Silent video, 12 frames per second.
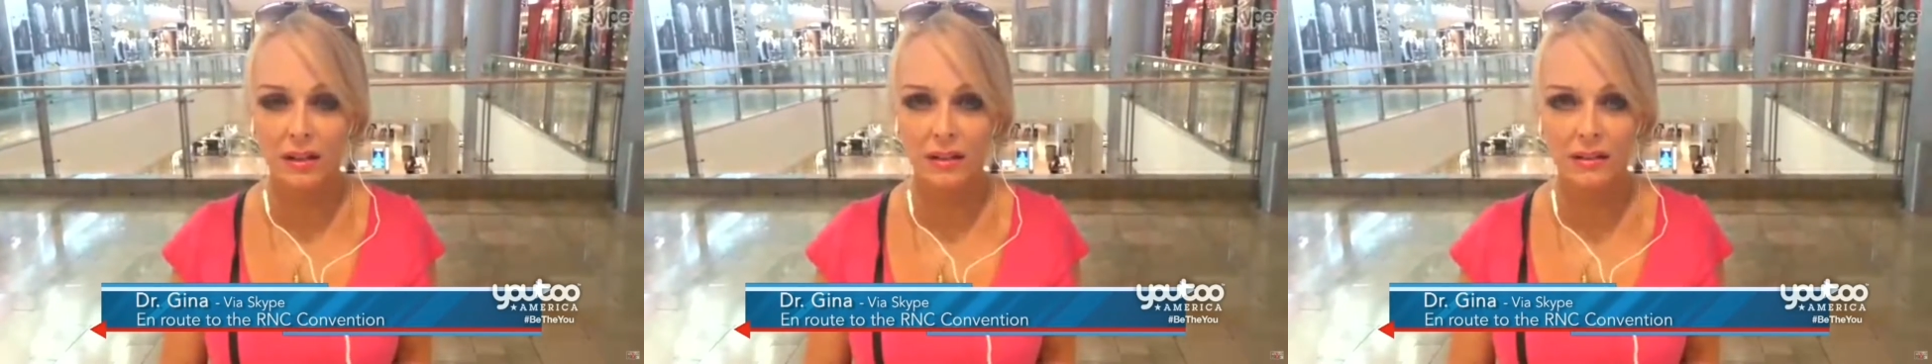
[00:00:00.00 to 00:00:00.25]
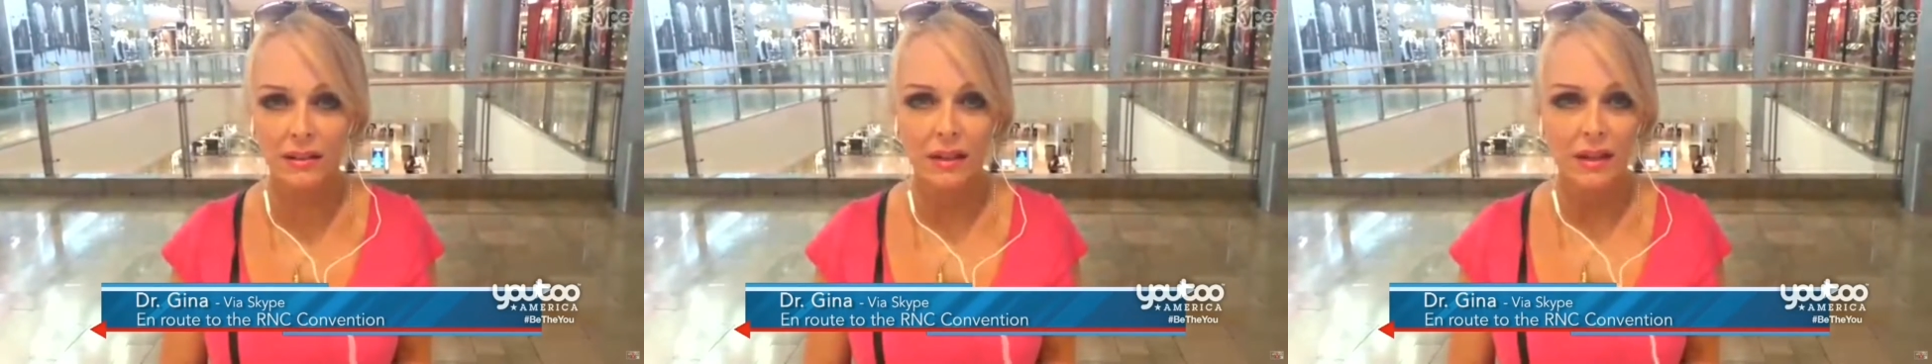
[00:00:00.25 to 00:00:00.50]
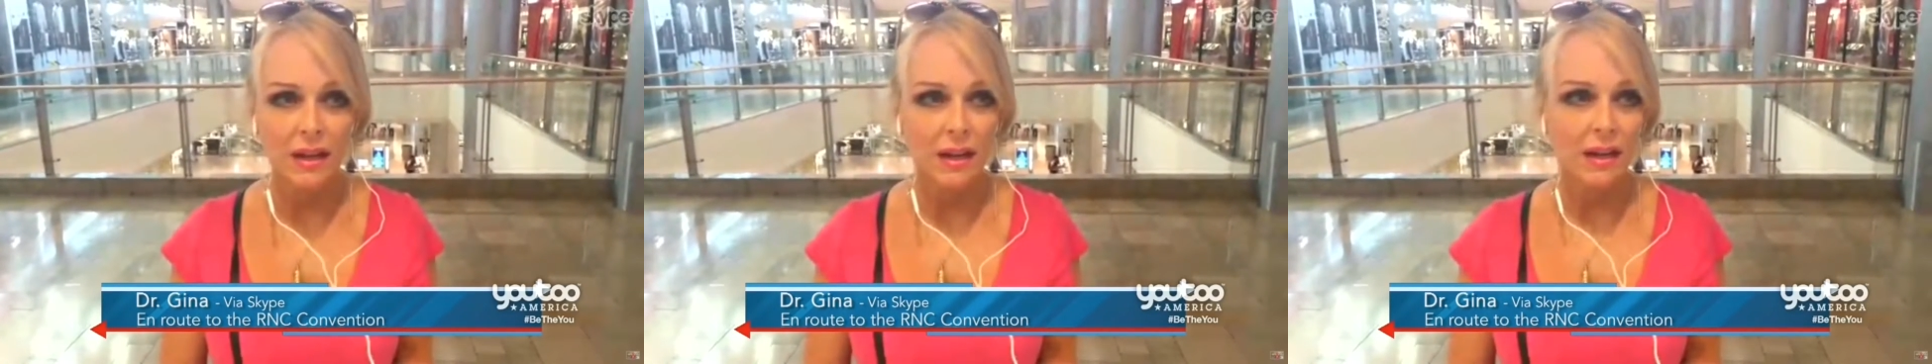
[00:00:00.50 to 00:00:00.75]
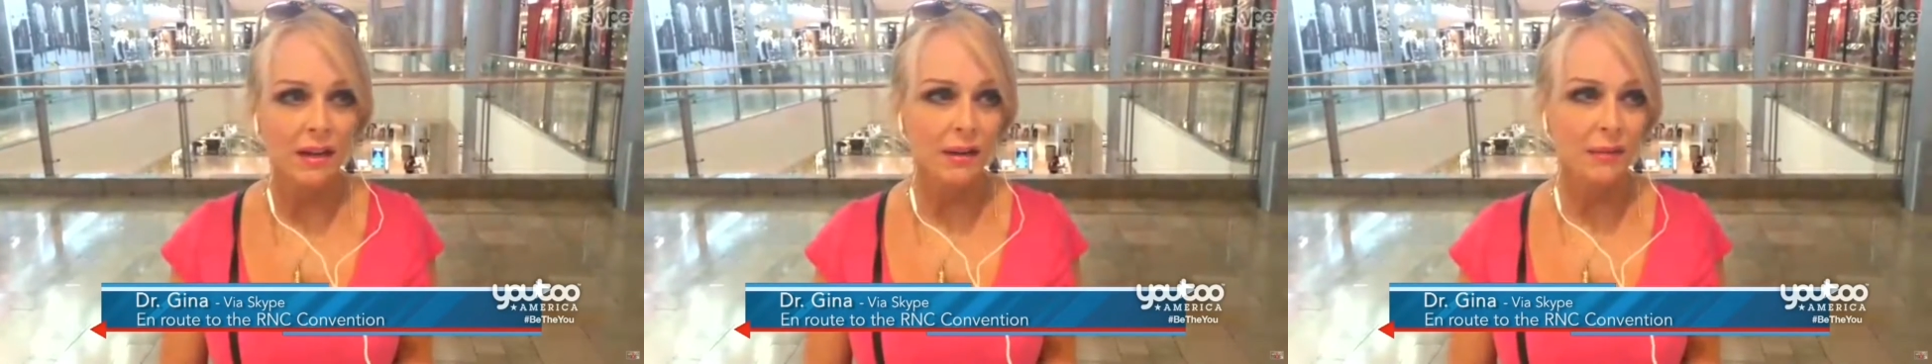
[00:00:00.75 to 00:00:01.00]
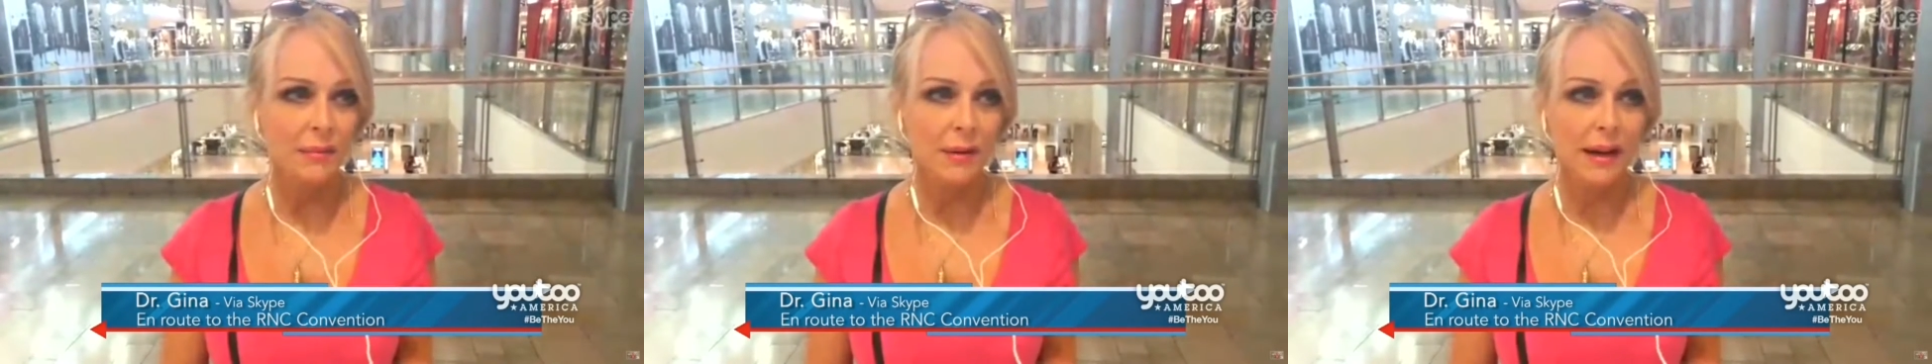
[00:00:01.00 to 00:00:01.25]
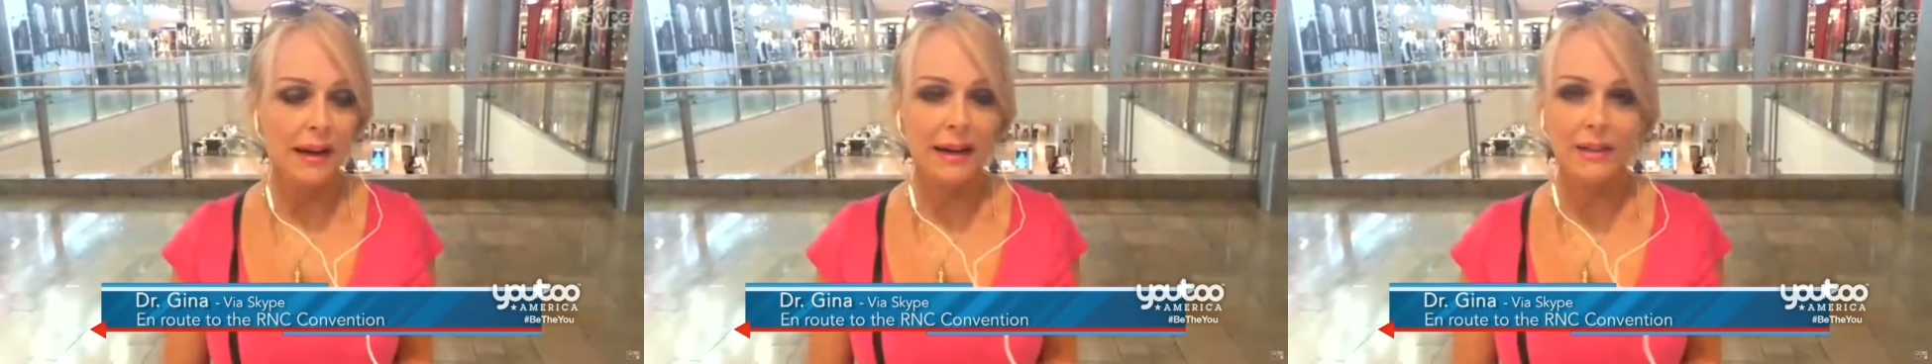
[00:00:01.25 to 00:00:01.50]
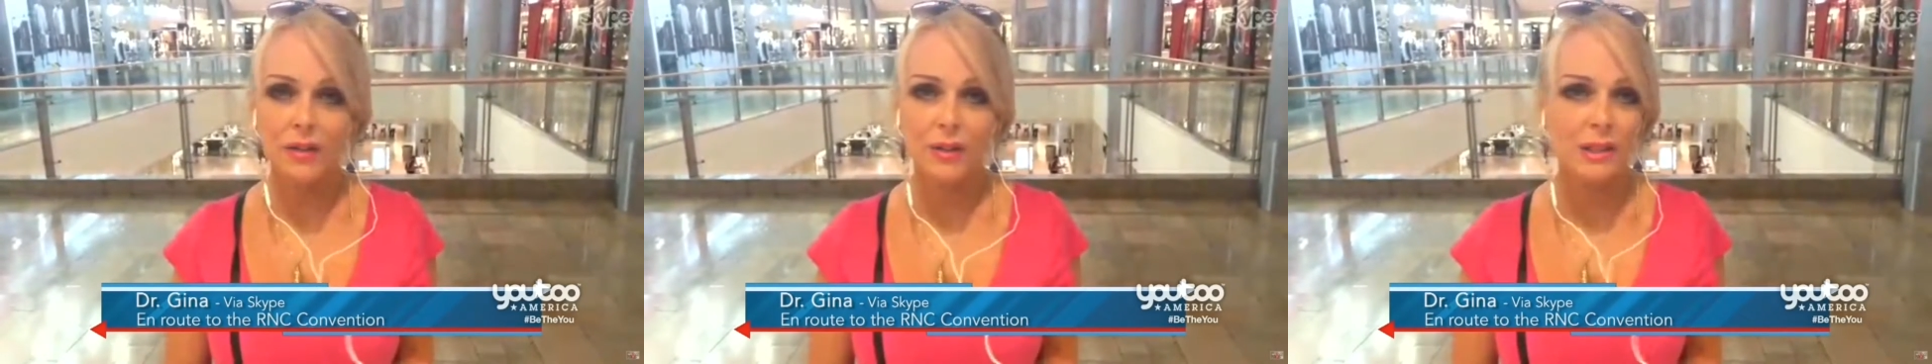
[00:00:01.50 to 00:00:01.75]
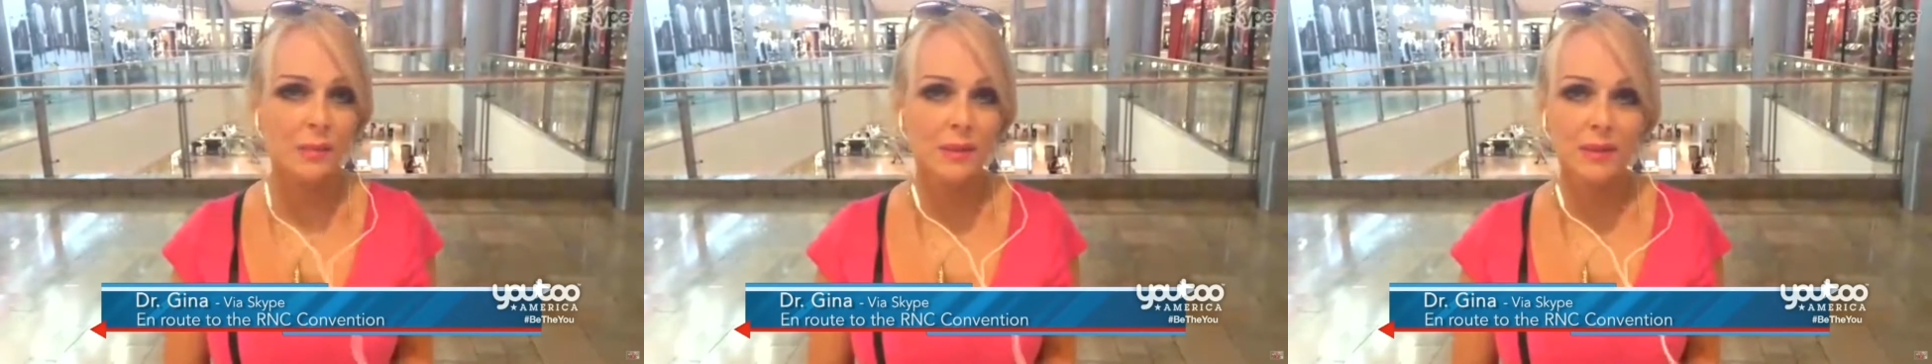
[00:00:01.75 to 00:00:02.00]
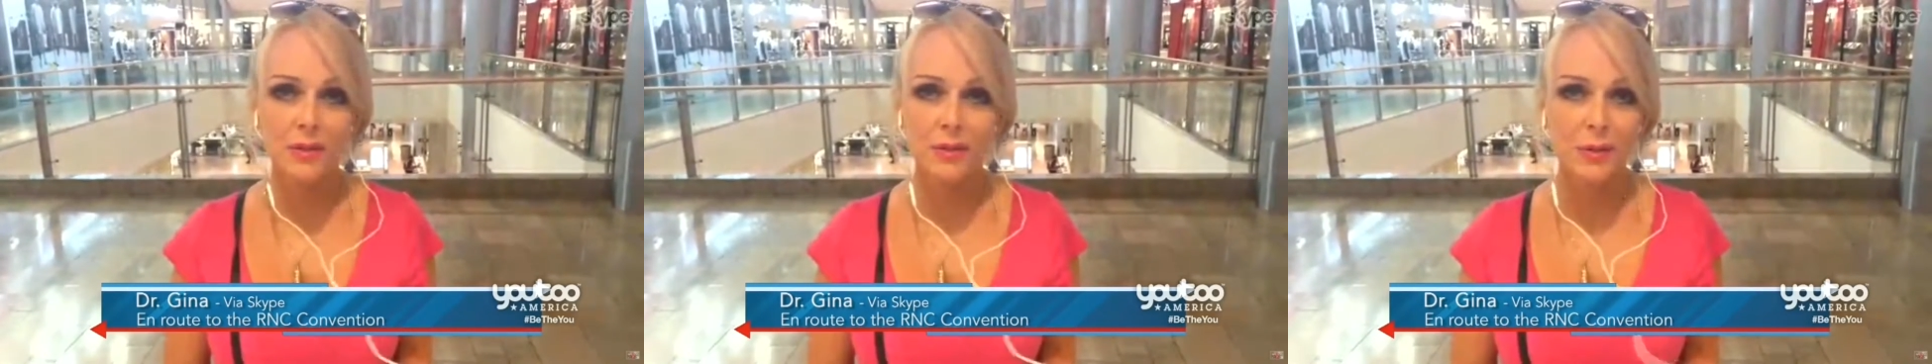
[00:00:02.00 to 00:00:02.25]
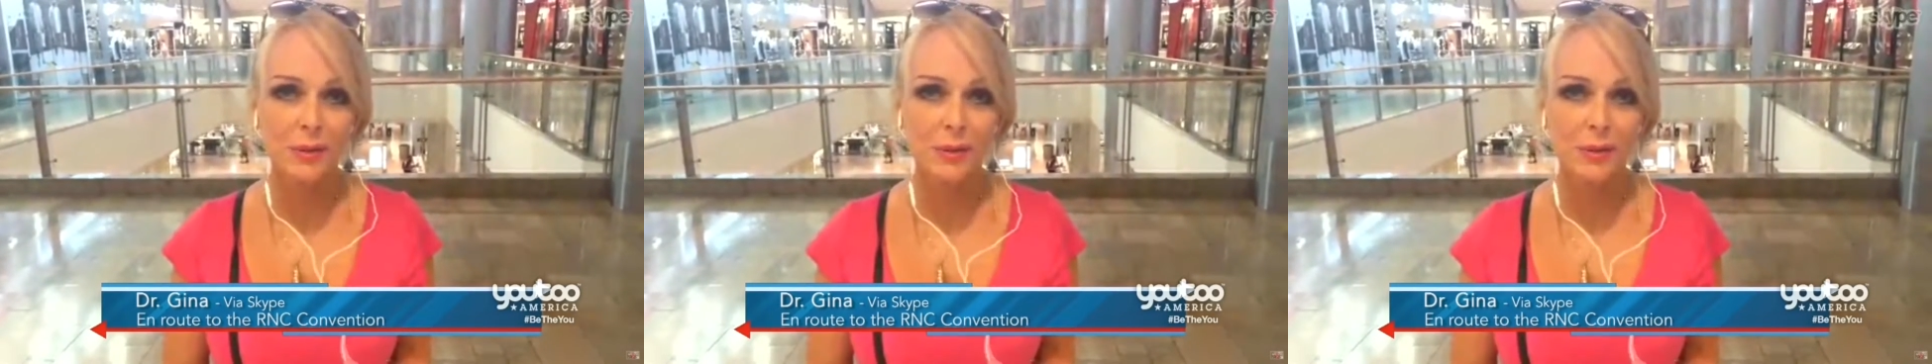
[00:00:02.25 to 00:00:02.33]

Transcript: on, I trust Mr.